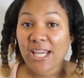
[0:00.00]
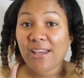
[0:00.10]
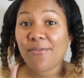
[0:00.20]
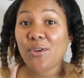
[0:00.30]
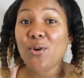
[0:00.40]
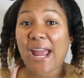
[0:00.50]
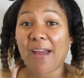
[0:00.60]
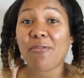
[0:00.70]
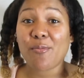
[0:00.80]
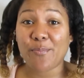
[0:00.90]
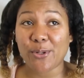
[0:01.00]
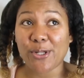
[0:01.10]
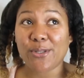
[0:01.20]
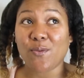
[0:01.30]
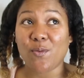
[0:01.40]
If you ever
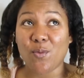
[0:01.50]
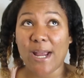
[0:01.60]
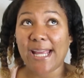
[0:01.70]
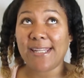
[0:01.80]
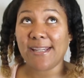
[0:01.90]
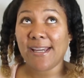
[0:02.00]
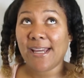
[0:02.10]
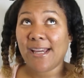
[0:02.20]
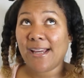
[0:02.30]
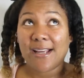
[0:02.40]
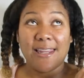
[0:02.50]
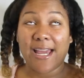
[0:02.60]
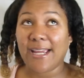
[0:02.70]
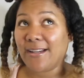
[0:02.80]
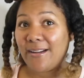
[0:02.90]
put red, like